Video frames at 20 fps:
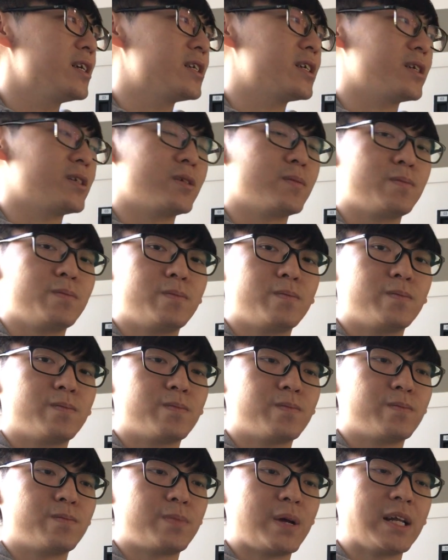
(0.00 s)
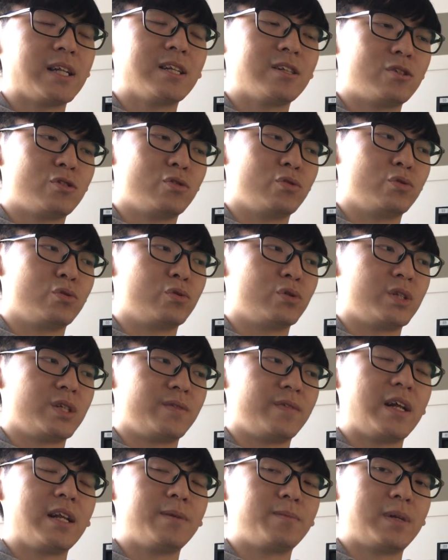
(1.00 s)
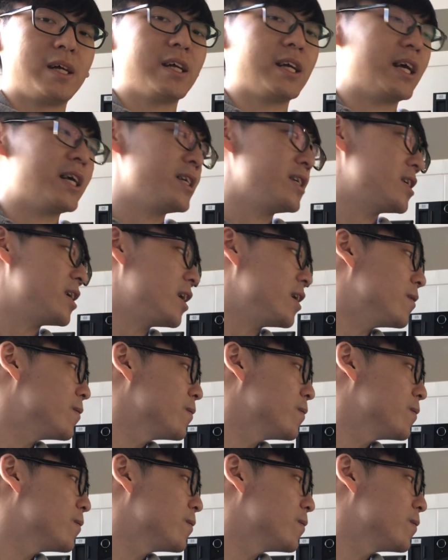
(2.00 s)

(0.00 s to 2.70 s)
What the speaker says: suspect to develop lung cancer.